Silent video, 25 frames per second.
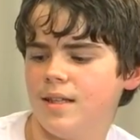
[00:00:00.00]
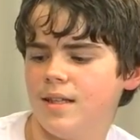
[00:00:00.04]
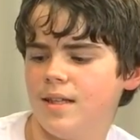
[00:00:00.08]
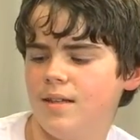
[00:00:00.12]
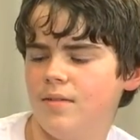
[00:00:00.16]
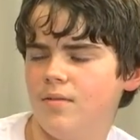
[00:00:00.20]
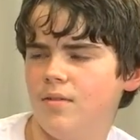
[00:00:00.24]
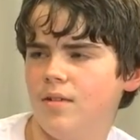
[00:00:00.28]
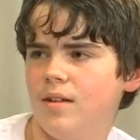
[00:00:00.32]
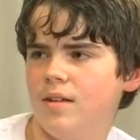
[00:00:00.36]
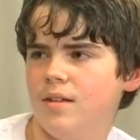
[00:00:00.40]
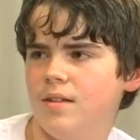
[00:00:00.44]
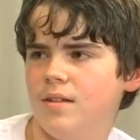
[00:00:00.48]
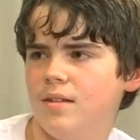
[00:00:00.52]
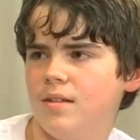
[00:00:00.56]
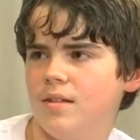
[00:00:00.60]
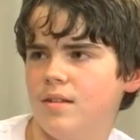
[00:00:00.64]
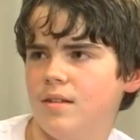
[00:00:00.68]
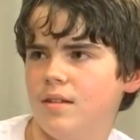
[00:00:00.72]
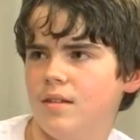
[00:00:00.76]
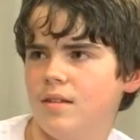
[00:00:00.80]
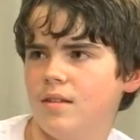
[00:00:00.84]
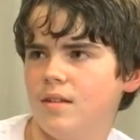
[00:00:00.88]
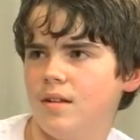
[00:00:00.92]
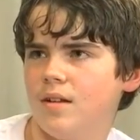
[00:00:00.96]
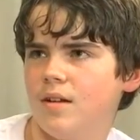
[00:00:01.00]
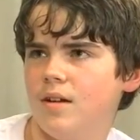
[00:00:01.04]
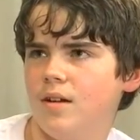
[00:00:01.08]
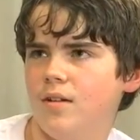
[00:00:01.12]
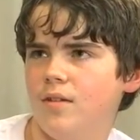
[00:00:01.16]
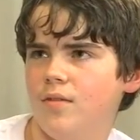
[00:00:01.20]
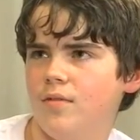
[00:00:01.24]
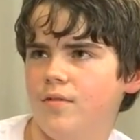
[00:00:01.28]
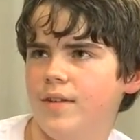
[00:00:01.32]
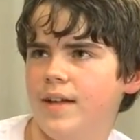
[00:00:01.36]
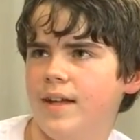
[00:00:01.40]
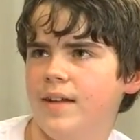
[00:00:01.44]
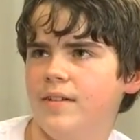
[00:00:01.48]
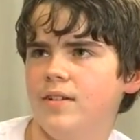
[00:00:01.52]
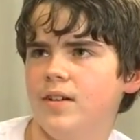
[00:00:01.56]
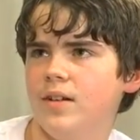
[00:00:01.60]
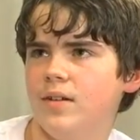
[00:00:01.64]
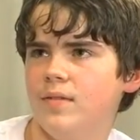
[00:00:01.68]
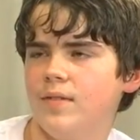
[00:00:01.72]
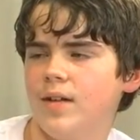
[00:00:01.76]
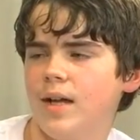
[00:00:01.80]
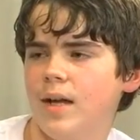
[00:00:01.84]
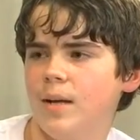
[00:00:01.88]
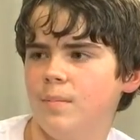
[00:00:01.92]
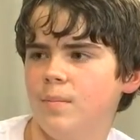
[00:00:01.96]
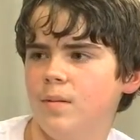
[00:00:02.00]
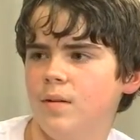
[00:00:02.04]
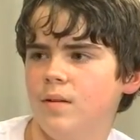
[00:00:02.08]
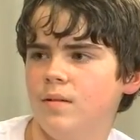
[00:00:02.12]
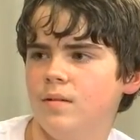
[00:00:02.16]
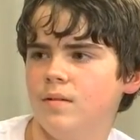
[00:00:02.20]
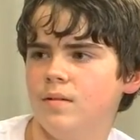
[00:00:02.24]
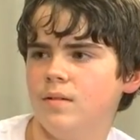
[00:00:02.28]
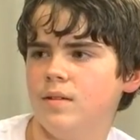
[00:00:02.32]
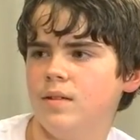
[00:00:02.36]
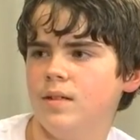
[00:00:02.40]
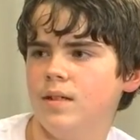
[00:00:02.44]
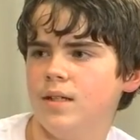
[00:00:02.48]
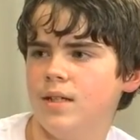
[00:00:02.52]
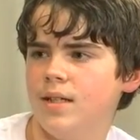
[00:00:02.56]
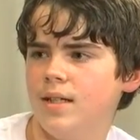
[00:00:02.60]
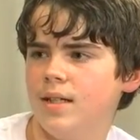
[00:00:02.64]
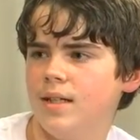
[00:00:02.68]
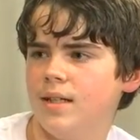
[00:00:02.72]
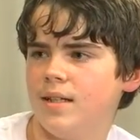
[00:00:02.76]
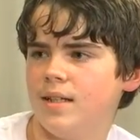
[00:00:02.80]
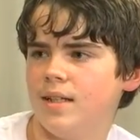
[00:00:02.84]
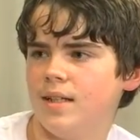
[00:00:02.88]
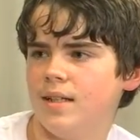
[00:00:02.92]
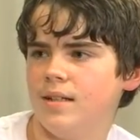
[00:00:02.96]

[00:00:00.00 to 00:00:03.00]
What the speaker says: He was co-founder of Apple, and